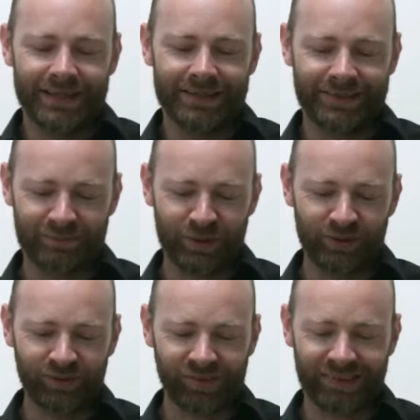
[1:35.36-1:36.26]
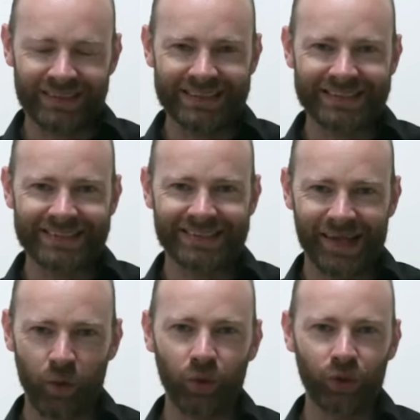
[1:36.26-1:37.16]
it smells like
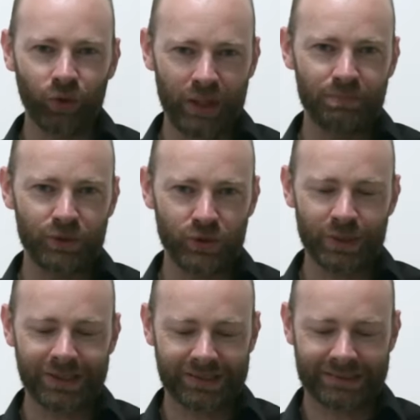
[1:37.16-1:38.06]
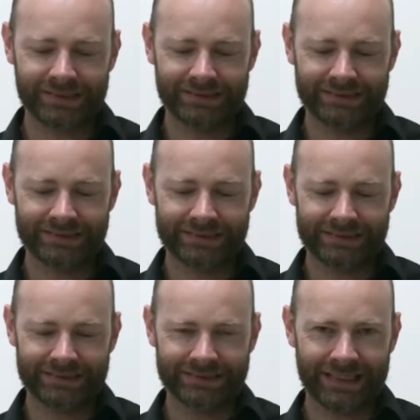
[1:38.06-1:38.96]
sour grape juice
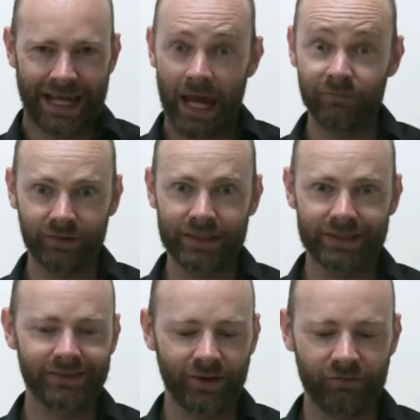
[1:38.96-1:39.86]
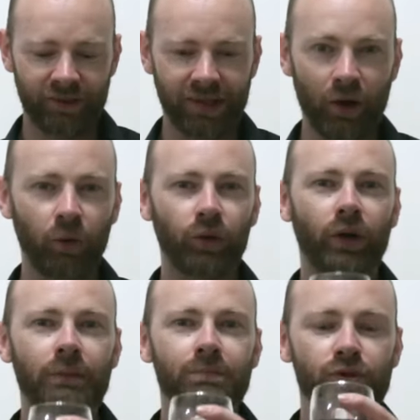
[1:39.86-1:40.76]
like heavily of sour
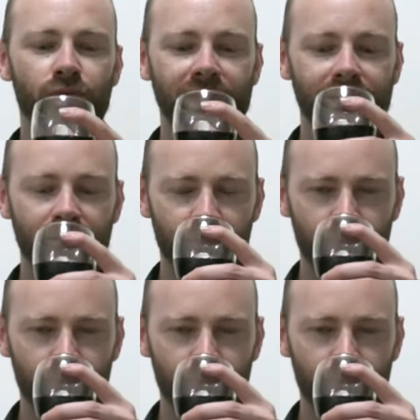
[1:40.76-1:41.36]
grape juice.